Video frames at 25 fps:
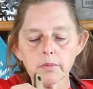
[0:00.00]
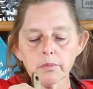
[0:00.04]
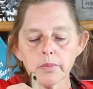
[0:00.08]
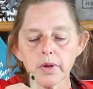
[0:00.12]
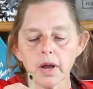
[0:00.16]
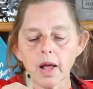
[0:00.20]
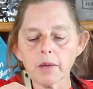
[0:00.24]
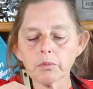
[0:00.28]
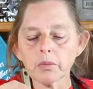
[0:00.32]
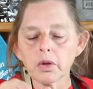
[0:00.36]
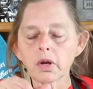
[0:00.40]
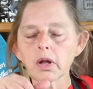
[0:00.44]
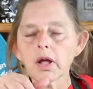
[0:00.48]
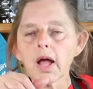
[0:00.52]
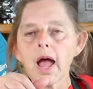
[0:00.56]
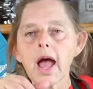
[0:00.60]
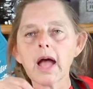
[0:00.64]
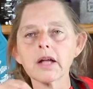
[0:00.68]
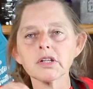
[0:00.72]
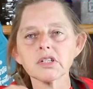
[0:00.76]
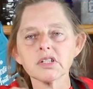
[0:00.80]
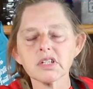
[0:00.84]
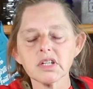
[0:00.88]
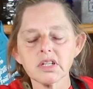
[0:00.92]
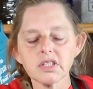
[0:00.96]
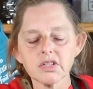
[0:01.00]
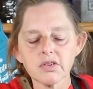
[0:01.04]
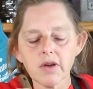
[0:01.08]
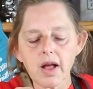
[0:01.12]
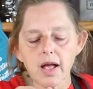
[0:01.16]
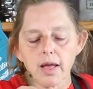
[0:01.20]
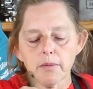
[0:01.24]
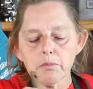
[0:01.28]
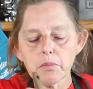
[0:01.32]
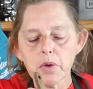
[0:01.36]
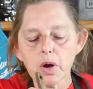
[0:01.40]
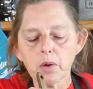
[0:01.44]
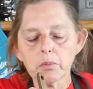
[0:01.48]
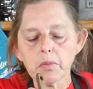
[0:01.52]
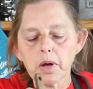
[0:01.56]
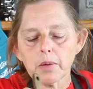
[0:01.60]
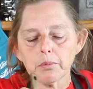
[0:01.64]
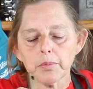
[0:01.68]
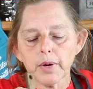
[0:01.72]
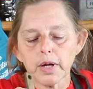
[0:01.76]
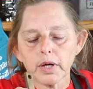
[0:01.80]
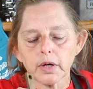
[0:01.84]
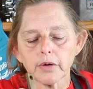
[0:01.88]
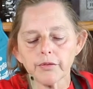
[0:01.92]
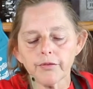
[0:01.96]
but I'm going to actually try and melt my
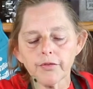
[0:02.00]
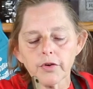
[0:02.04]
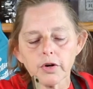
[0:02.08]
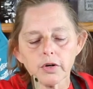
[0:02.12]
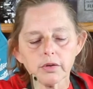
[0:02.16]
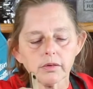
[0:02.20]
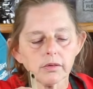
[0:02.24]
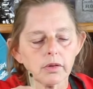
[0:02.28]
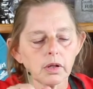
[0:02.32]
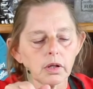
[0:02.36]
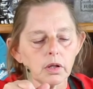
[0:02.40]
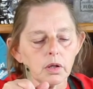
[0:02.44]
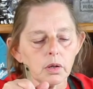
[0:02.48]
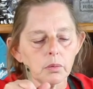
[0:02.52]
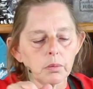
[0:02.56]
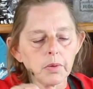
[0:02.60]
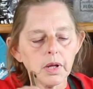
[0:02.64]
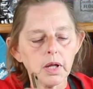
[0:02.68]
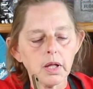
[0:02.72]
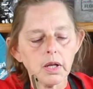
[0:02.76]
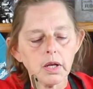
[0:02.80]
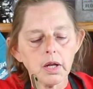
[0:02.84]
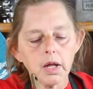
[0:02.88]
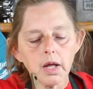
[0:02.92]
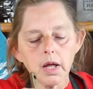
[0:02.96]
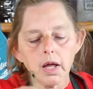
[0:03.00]
butter first a little bit.